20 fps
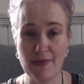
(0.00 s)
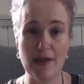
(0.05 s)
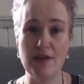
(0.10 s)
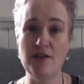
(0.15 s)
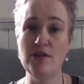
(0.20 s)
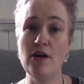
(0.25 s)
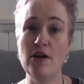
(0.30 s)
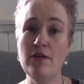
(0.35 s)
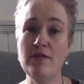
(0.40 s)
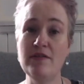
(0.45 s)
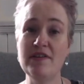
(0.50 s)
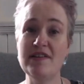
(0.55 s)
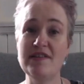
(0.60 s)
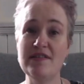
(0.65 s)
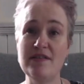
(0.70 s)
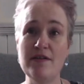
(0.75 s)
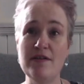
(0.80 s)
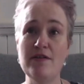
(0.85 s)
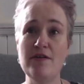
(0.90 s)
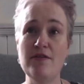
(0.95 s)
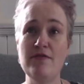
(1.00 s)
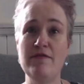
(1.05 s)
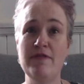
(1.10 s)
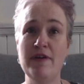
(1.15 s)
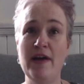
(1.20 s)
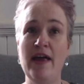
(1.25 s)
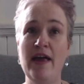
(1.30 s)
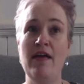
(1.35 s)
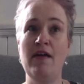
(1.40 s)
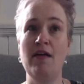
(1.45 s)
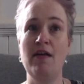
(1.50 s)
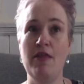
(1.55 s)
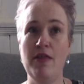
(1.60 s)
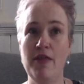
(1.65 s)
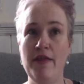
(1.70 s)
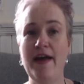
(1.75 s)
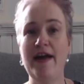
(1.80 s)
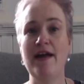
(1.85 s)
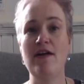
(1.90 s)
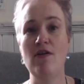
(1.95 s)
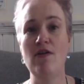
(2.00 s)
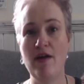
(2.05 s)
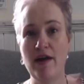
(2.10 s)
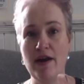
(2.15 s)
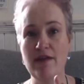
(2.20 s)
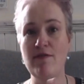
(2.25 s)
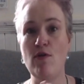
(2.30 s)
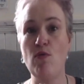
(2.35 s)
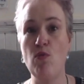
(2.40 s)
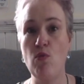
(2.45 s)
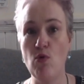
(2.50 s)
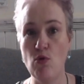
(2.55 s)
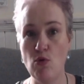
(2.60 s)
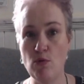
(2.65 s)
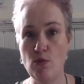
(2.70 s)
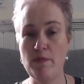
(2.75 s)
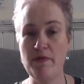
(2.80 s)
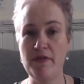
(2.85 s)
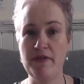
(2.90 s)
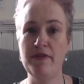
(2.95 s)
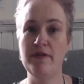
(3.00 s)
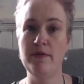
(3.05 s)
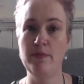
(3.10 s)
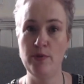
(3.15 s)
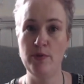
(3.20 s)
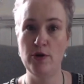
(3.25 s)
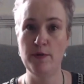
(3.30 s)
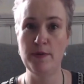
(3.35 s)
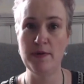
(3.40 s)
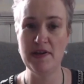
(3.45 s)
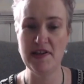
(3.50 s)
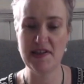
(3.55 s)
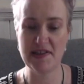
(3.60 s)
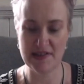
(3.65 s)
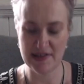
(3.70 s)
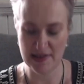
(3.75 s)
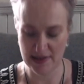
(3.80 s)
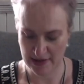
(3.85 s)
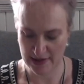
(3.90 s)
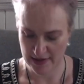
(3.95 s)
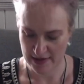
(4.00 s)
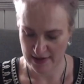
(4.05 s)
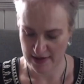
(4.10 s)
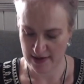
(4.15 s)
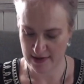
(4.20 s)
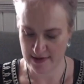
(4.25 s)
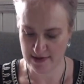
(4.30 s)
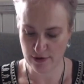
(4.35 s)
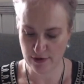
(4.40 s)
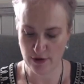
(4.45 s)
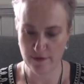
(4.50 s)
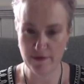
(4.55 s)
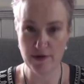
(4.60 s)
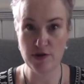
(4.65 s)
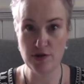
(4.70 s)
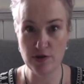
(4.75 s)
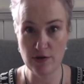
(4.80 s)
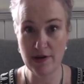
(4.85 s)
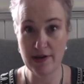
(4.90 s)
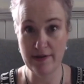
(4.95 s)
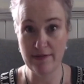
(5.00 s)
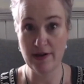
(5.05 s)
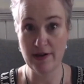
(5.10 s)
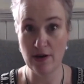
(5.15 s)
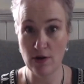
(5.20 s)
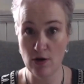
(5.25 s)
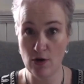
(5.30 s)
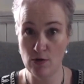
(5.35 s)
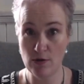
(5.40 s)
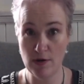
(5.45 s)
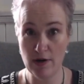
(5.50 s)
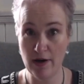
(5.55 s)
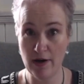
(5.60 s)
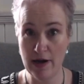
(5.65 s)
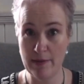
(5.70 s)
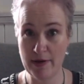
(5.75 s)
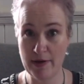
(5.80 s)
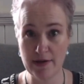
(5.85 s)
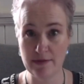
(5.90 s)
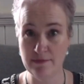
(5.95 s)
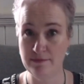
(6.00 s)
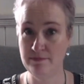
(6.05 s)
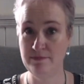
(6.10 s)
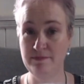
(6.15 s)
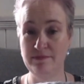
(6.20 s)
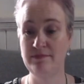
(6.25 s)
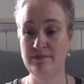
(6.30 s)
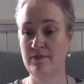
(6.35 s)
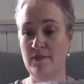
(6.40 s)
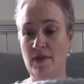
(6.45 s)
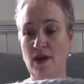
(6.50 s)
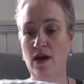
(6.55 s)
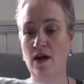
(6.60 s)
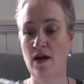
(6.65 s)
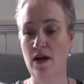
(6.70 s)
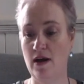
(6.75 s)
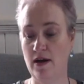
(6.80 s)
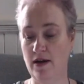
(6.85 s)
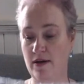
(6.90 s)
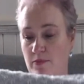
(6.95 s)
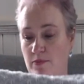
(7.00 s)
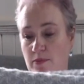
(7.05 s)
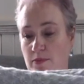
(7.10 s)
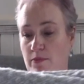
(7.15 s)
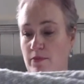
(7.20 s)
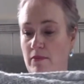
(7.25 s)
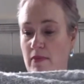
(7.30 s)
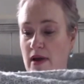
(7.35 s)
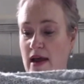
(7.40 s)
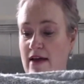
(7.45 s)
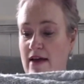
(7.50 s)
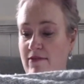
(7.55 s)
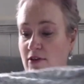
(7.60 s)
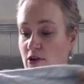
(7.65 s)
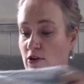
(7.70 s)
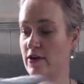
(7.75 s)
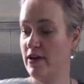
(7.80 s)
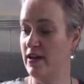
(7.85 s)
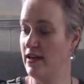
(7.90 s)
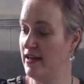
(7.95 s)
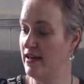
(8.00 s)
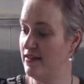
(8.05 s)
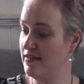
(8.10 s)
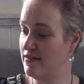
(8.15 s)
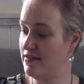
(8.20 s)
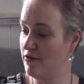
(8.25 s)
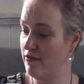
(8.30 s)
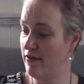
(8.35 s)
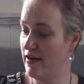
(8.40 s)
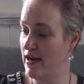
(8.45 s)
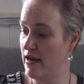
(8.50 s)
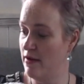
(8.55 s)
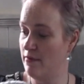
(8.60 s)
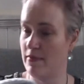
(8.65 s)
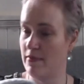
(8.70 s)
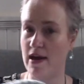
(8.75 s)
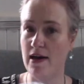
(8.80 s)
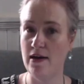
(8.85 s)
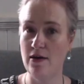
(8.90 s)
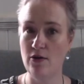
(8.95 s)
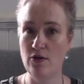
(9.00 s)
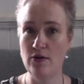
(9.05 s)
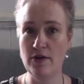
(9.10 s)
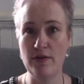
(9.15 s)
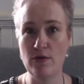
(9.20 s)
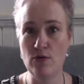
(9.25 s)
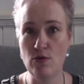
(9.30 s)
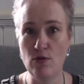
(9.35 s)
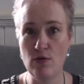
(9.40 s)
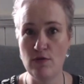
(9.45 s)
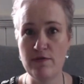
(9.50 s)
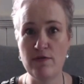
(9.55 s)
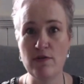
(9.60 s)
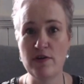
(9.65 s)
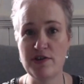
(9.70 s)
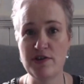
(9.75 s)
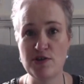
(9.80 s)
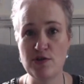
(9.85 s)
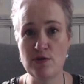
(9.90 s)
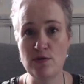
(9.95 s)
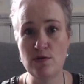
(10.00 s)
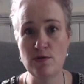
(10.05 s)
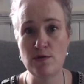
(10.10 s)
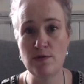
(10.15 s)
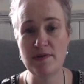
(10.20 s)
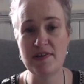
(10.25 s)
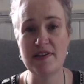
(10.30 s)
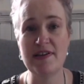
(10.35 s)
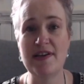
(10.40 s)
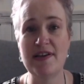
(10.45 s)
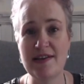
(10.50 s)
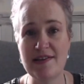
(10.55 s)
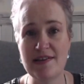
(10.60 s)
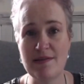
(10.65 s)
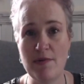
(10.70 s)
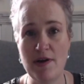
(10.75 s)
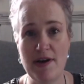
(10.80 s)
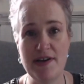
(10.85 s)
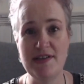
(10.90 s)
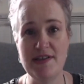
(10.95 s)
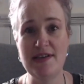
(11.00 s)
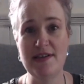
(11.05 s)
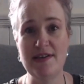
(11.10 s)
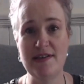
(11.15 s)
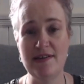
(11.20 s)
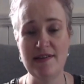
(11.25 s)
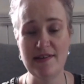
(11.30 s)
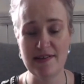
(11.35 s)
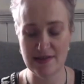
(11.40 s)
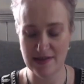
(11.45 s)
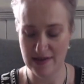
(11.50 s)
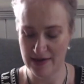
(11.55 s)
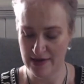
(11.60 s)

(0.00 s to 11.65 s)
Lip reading: don't serve that kind of a warmth purpose. So if you do live in a cold climate, have a look at Instagram and look at the Hoarfrost shawls and get some ideas.